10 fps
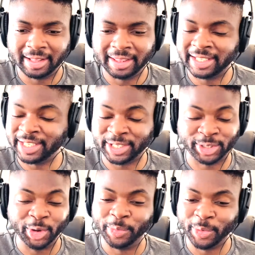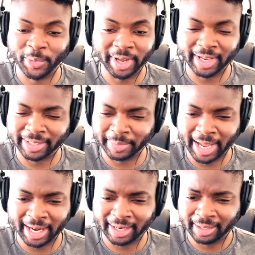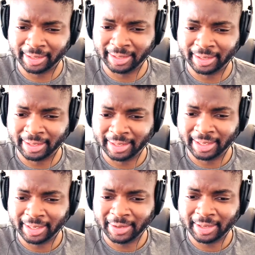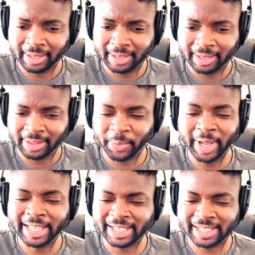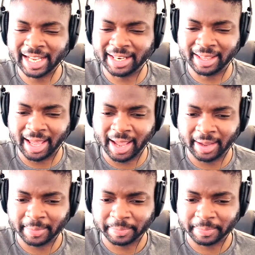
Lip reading: This is super weird, man. The way he said that.